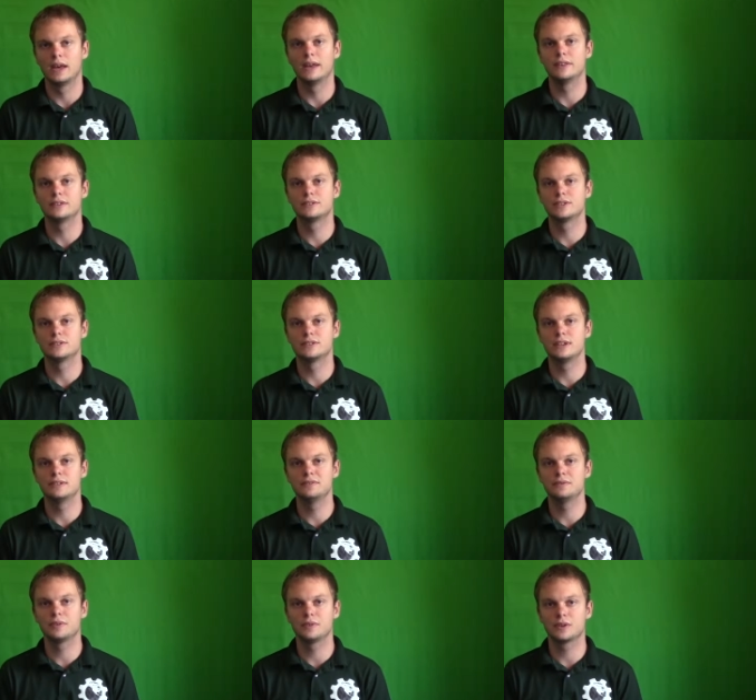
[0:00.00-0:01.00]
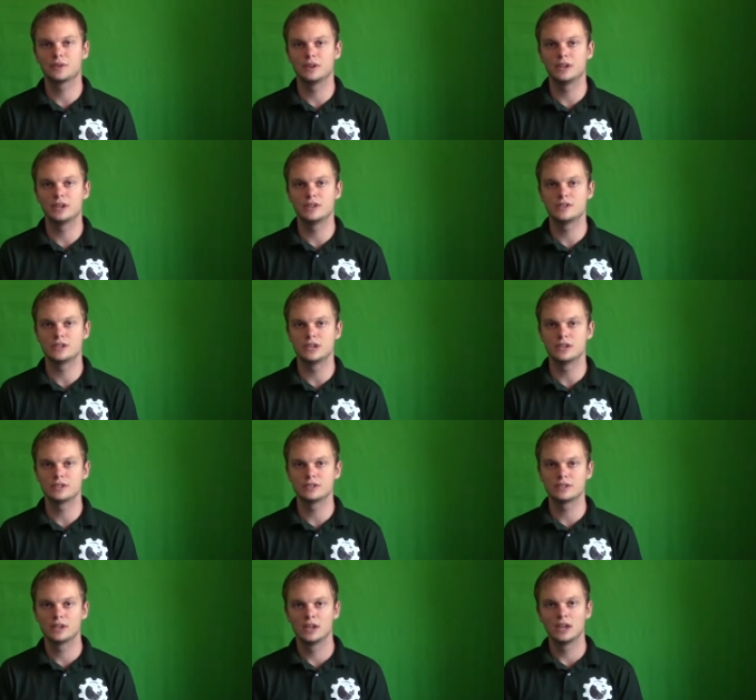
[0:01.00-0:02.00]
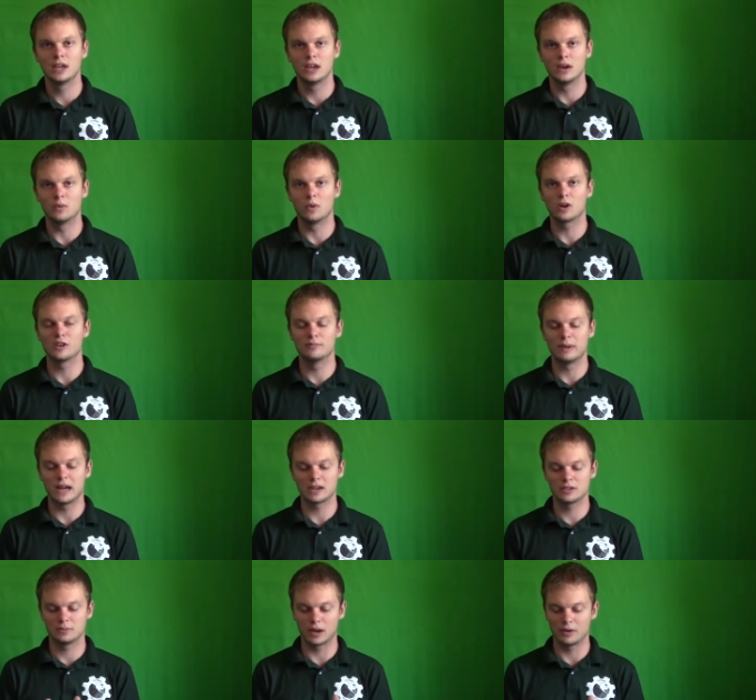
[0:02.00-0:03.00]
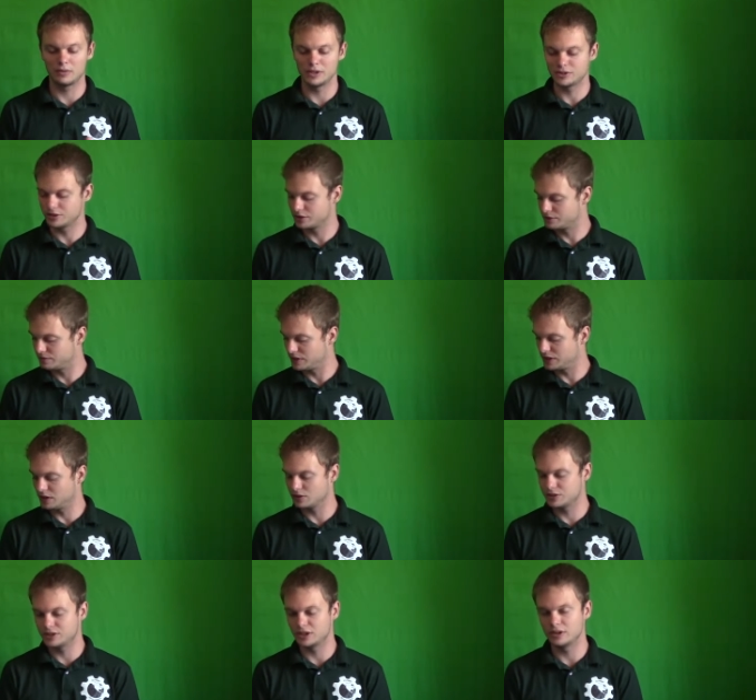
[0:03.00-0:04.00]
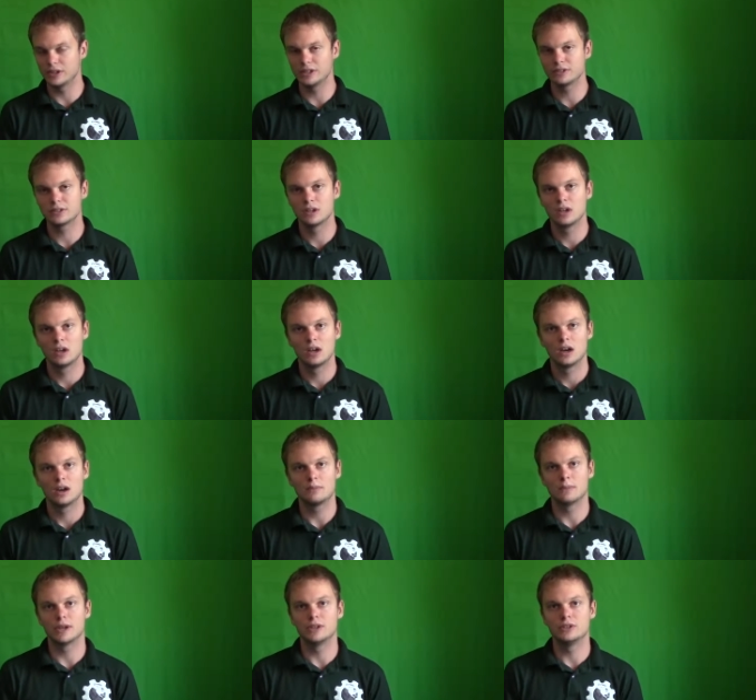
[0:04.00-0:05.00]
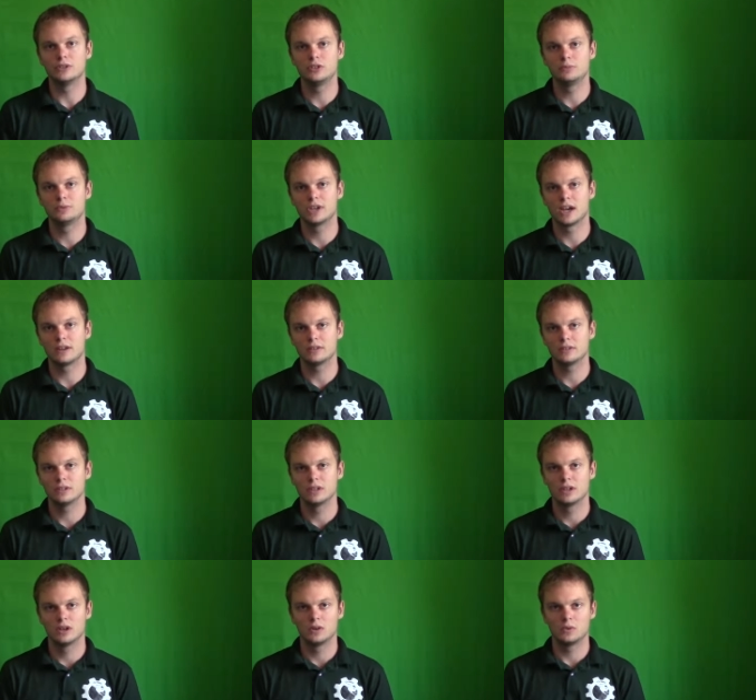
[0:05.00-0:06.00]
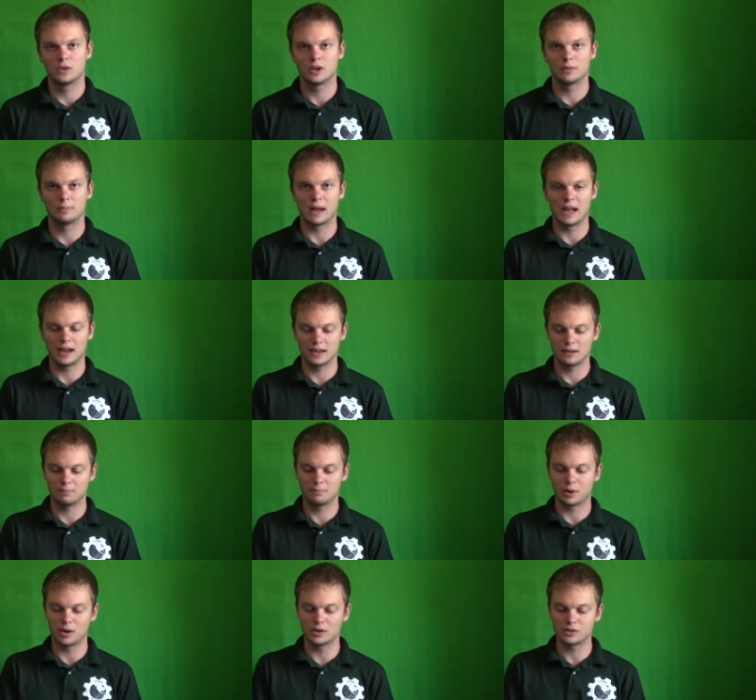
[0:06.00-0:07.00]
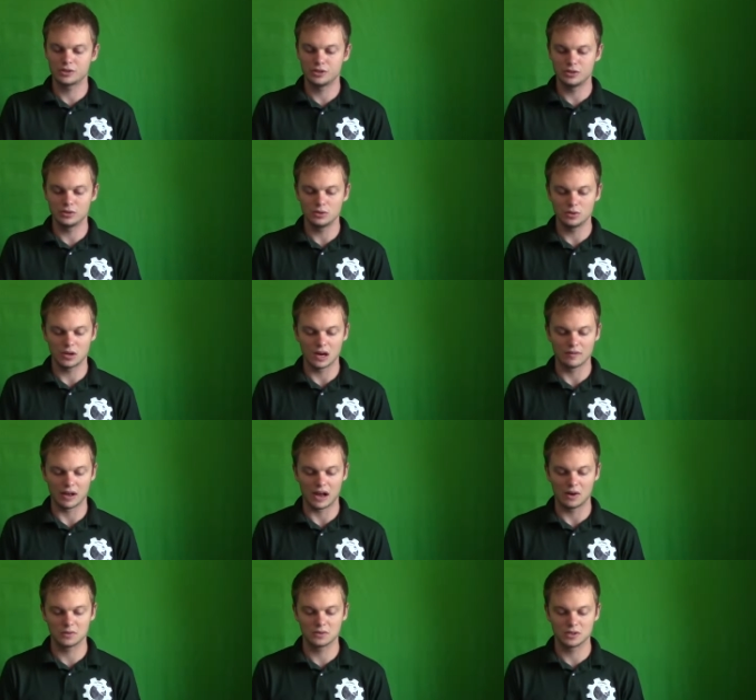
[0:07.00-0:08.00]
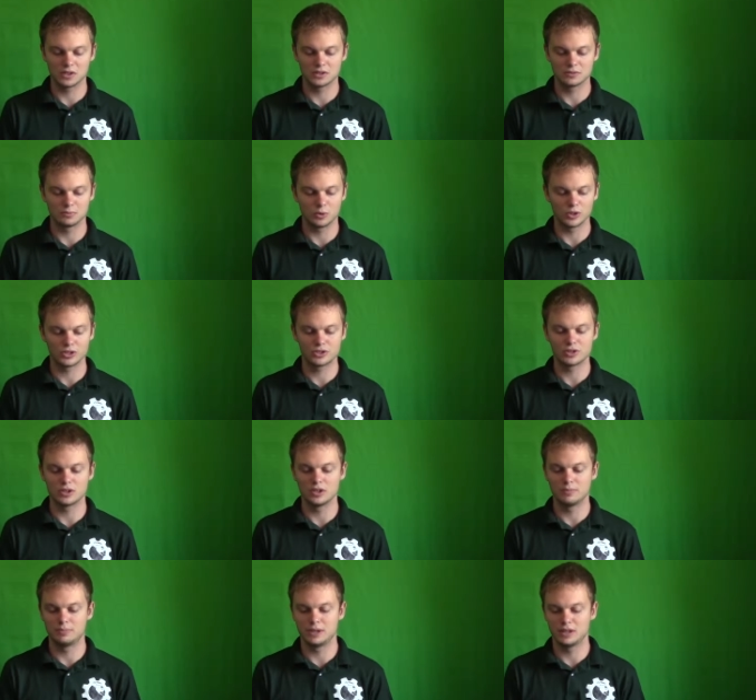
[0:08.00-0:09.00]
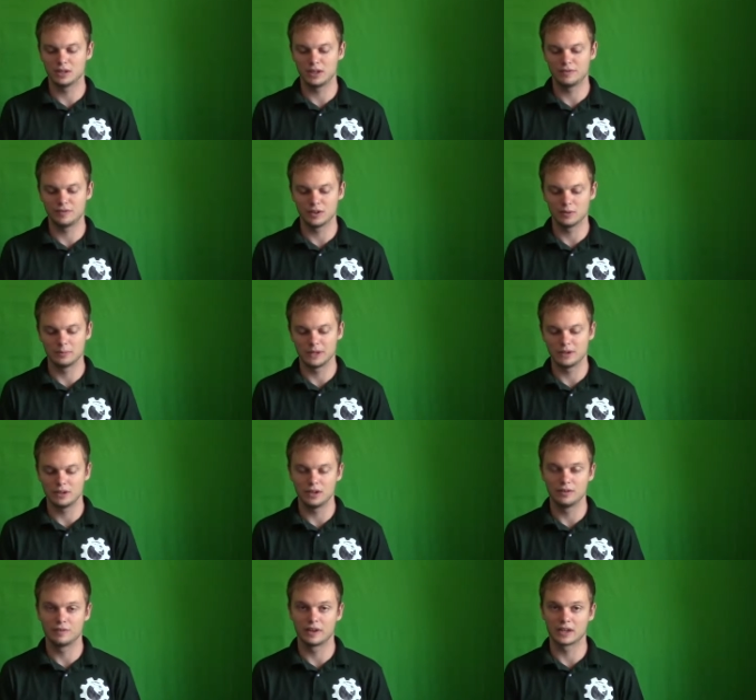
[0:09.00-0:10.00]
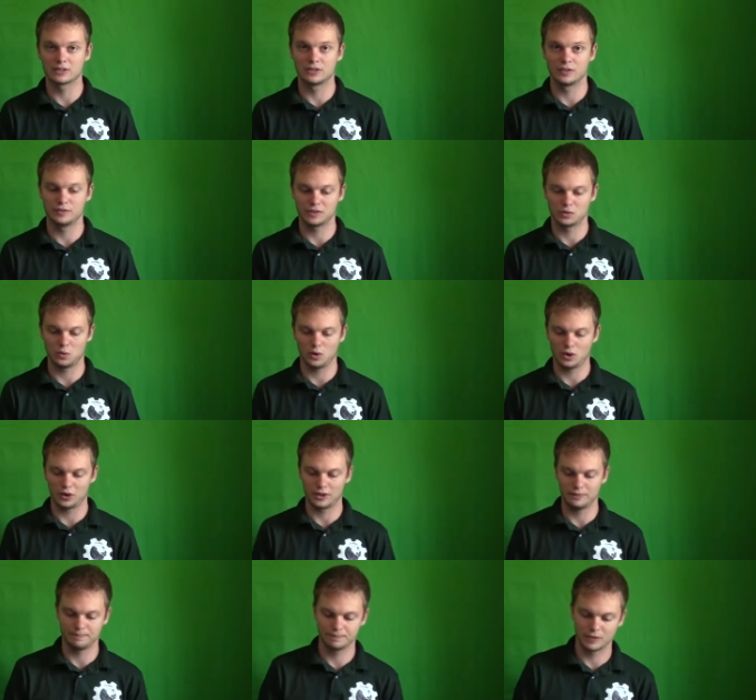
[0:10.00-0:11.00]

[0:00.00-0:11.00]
Hey, this is Steven from the Green Engineers, and welcome back to my research video series on my YouTube channel. We are back in part two of how does moisture and P L A filament affect surface quality.